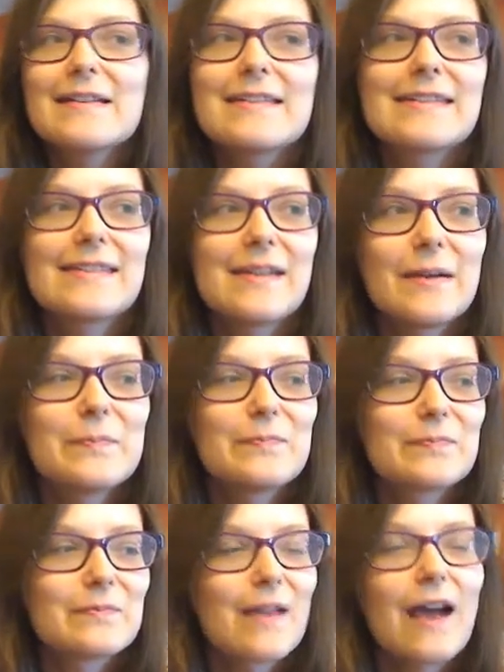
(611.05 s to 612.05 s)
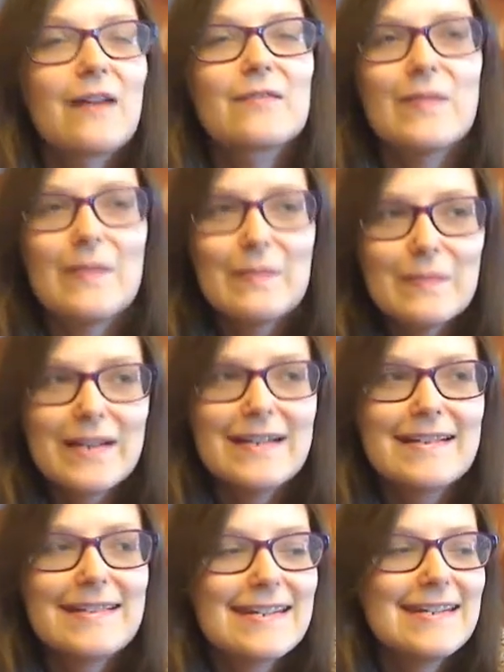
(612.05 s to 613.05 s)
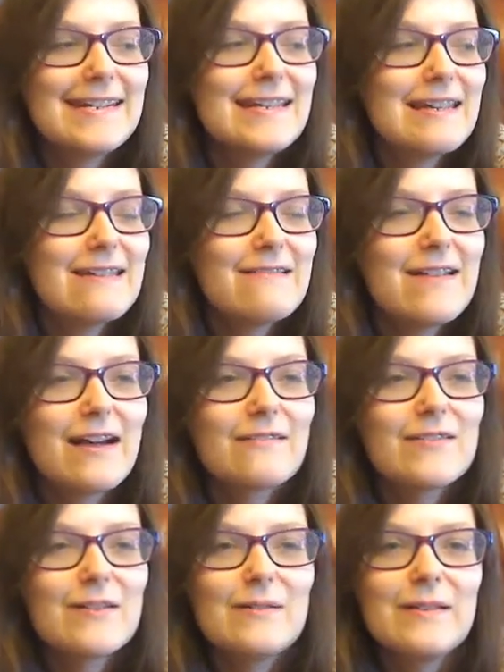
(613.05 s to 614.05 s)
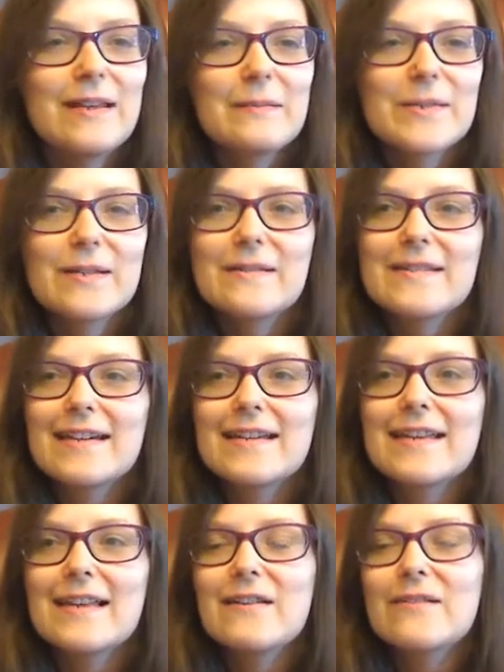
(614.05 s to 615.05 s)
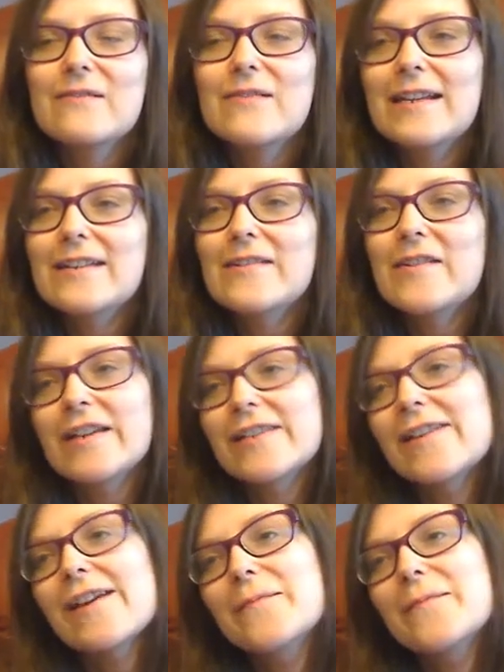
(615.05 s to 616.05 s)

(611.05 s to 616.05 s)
So I've got my RTD area, I've got all the episodes that I love and I treasure.